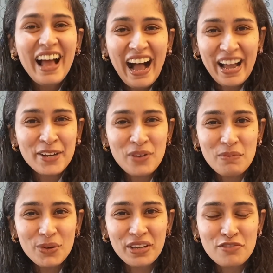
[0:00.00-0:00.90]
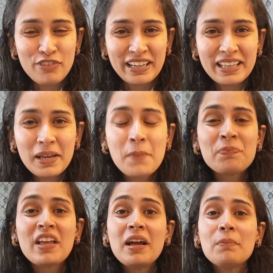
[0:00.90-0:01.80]
I know I'm looking funny,
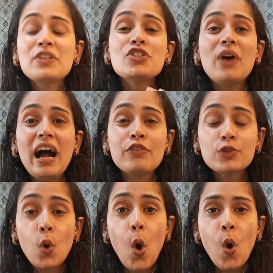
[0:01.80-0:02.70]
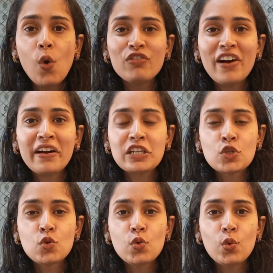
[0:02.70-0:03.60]
but you have to
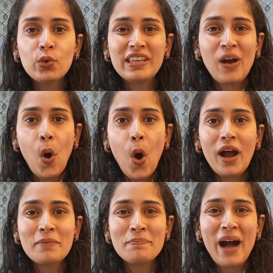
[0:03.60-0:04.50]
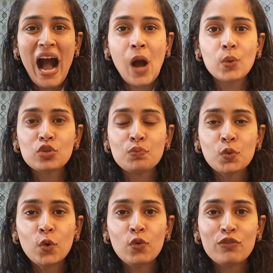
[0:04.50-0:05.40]
overdo your mouth
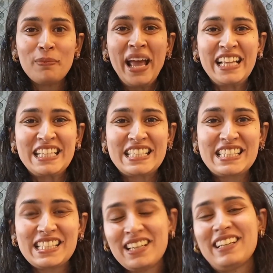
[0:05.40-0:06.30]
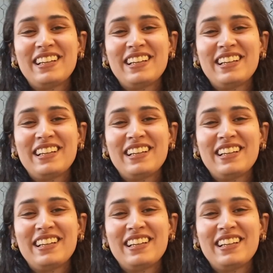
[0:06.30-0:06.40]
movements.